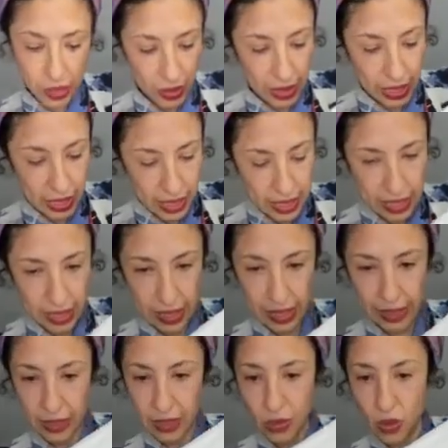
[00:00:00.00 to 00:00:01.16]
So this is
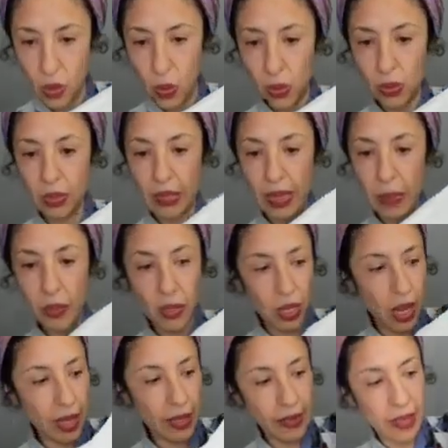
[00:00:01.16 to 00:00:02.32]
like this old
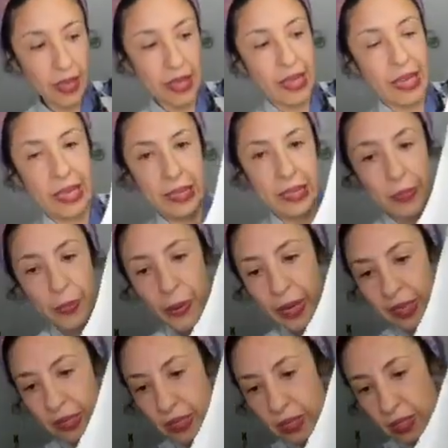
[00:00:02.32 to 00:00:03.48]
tablecloth. It's a
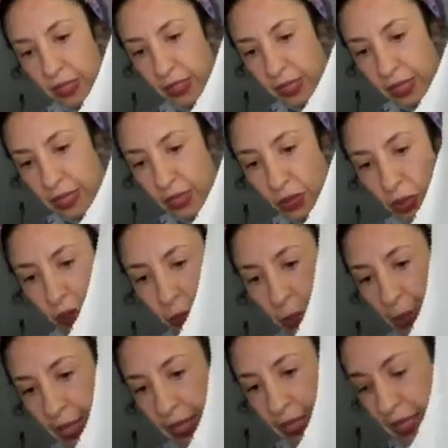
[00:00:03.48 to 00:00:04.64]
print. Look, it's an old
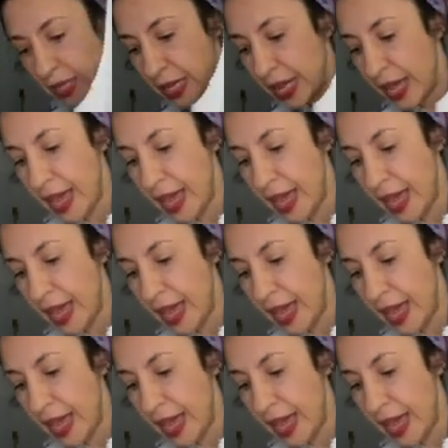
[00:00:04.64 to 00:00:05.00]
print.